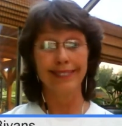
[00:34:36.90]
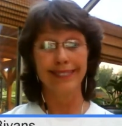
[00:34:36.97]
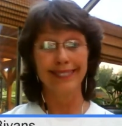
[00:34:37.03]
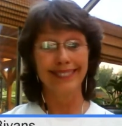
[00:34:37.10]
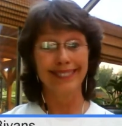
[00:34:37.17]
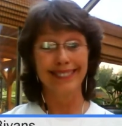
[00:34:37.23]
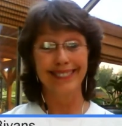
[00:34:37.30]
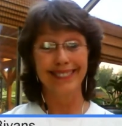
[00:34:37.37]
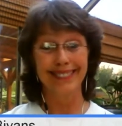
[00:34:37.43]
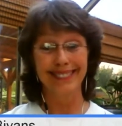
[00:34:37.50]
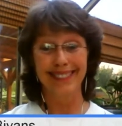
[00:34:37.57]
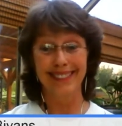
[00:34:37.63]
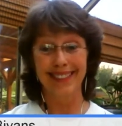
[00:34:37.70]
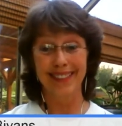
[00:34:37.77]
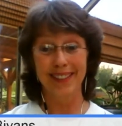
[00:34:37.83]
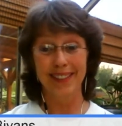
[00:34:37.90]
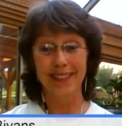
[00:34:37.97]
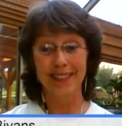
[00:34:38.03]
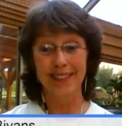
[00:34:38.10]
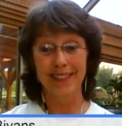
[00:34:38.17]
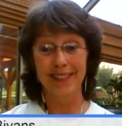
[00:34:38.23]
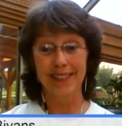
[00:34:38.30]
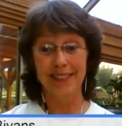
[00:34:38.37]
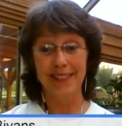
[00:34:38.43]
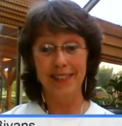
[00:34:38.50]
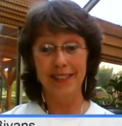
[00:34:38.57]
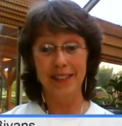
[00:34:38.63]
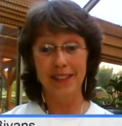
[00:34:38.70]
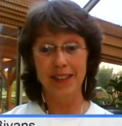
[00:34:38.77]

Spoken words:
(no one is talking)